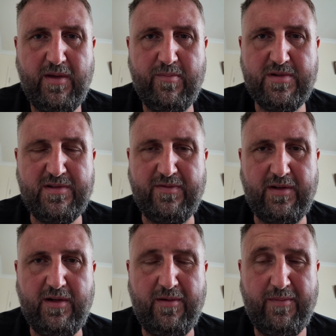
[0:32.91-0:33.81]
I must have
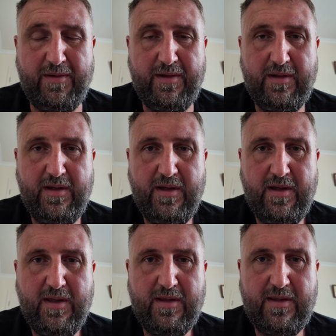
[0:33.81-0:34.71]
forgot, but
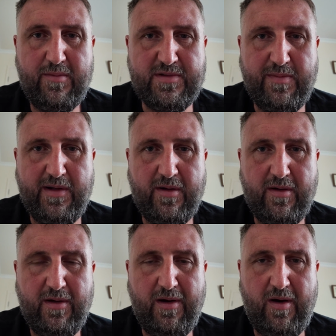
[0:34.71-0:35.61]
that was a bit
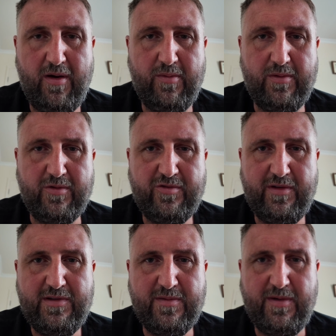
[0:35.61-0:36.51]

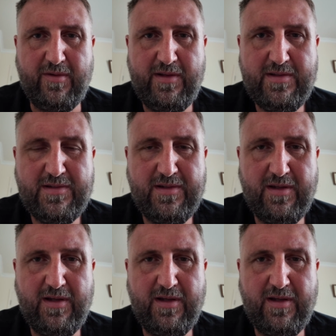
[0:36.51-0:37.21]
eye-watering, to be honest.